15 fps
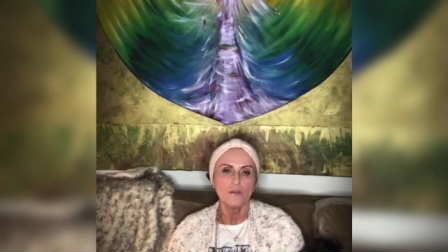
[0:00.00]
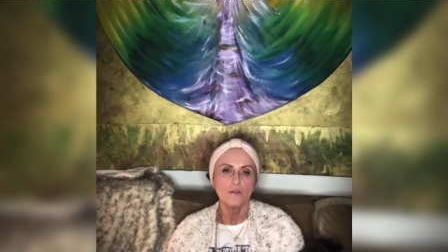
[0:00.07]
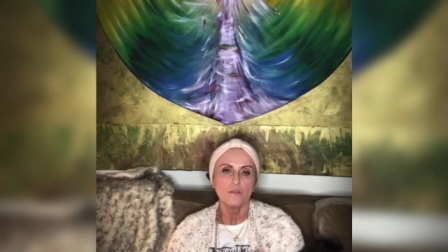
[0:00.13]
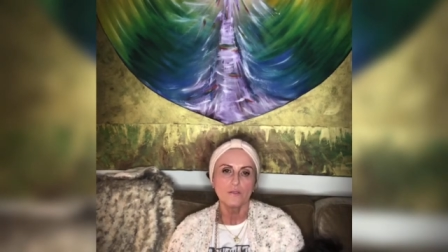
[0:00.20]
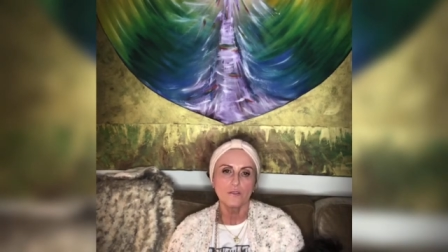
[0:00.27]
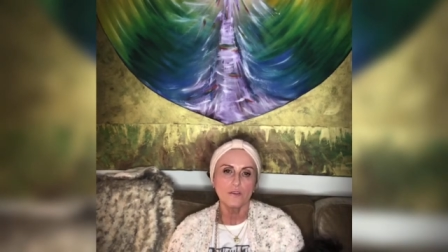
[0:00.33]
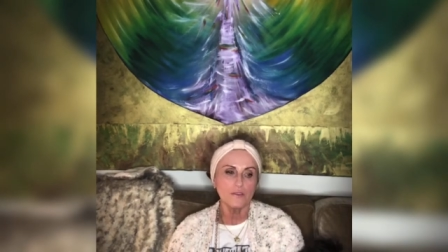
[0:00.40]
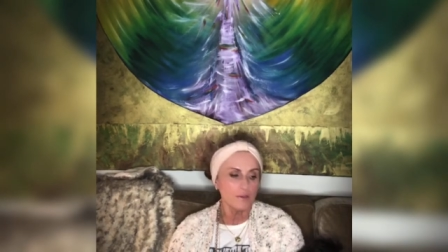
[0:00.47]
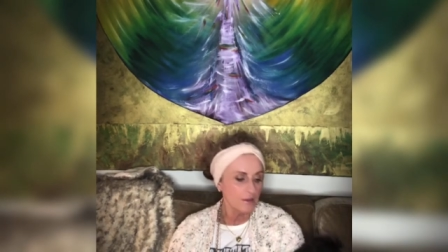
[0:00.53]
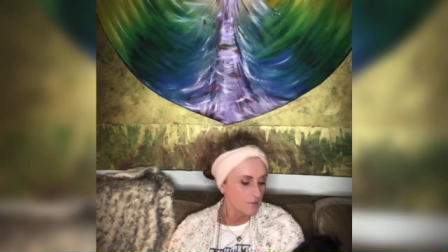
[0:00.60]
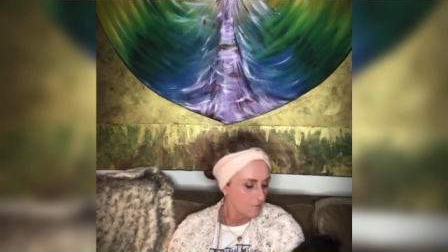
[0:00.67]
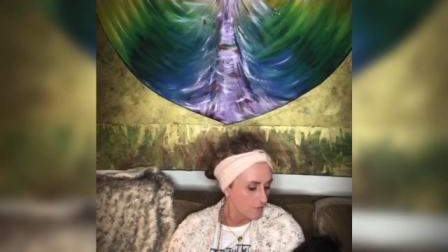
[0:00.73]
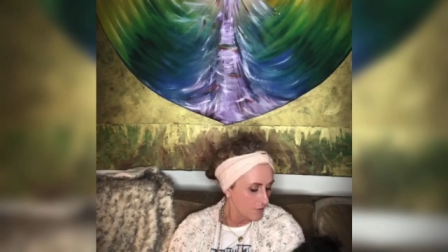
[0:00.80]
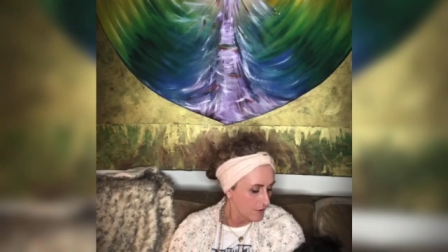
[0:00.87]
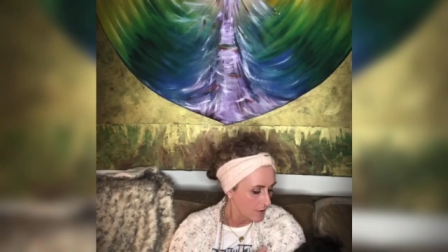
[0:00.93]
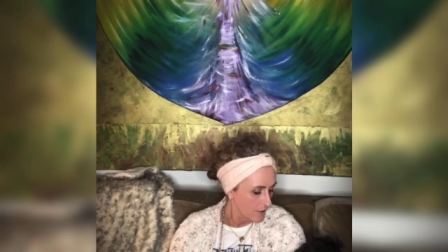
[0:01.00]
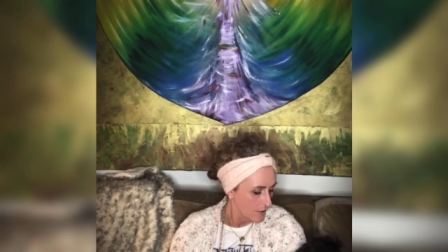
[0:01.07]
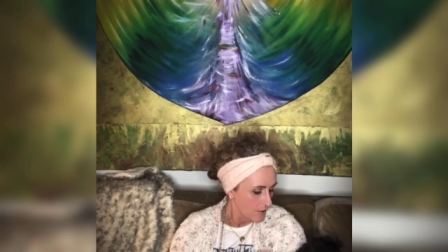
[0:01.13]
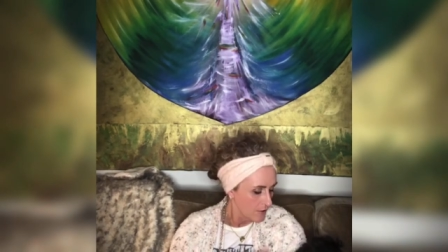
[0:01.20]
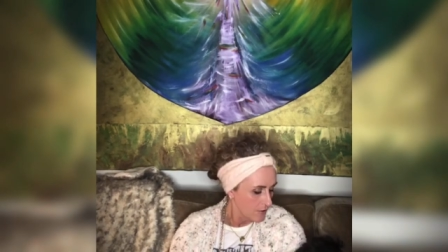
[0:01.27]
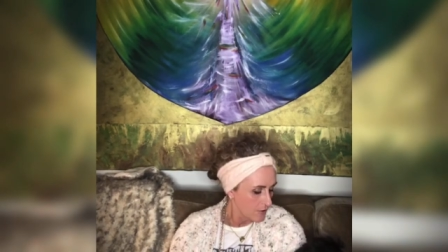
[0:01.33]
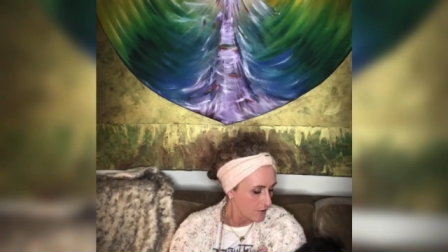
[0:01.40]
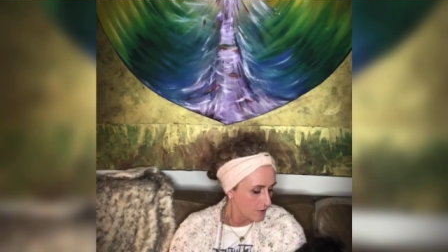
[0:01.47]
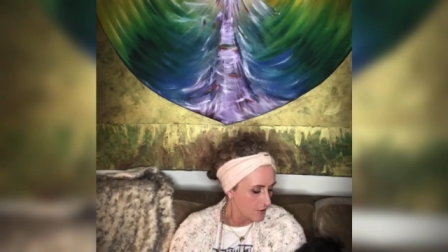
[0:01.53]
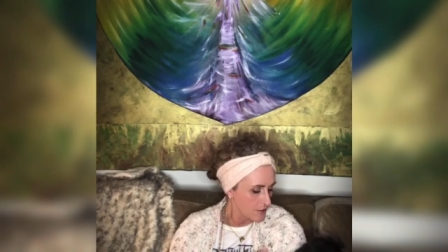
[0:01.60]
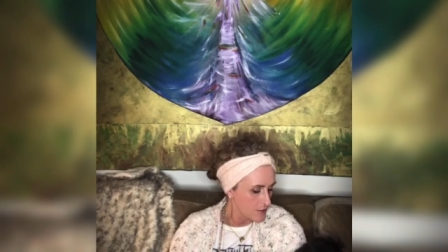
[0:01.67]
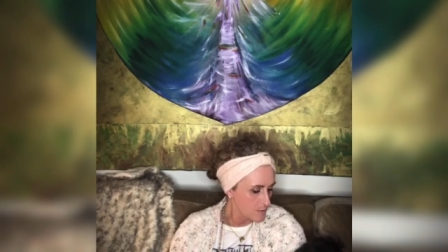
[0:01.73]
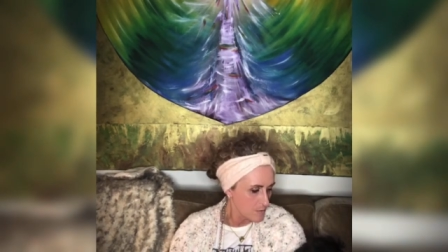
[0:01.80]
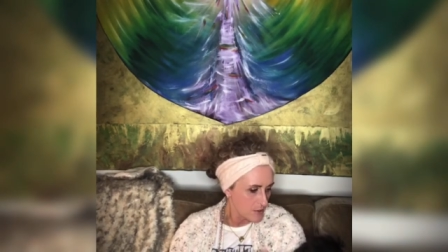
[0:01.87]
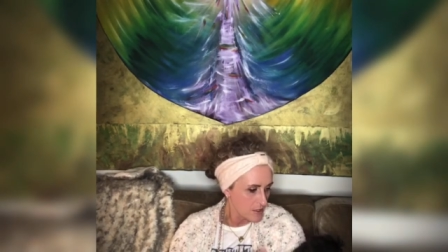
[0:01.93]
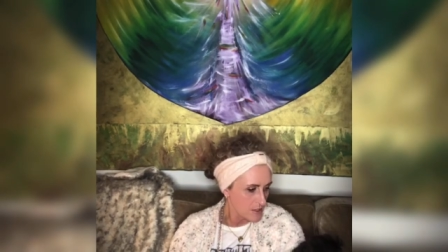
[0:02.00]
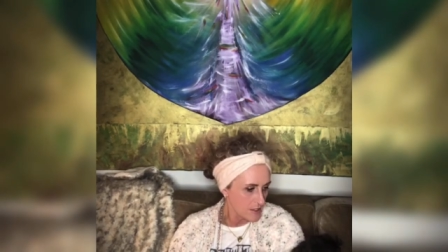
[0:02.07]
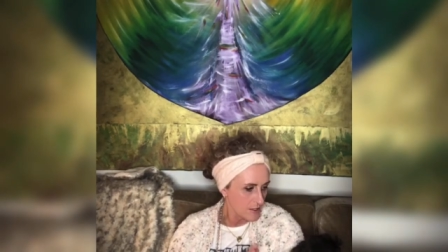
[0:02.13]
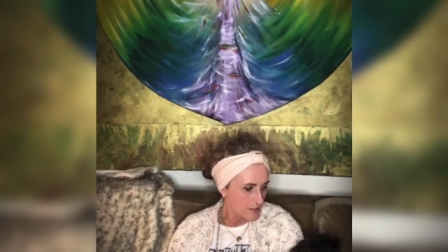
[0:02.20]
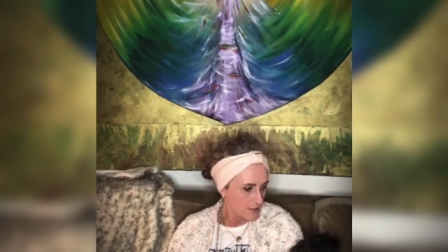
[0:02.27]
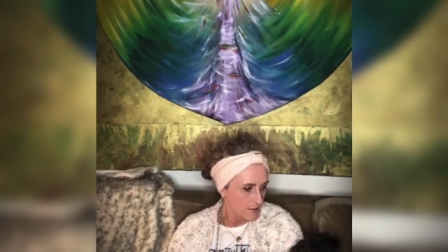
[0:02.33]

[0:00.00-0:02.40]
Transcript: Is it time for your Christmas dinner?